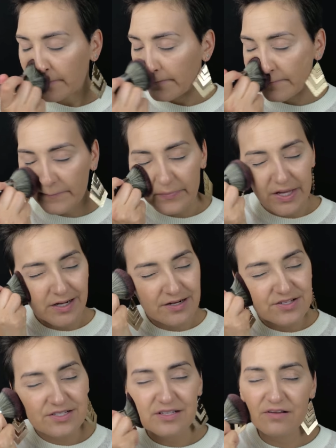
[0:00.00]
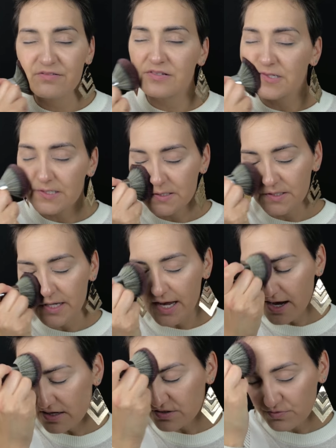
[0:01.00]
And I just love this because it
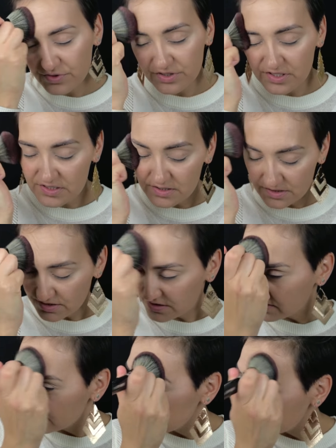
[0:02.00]
adds really seriously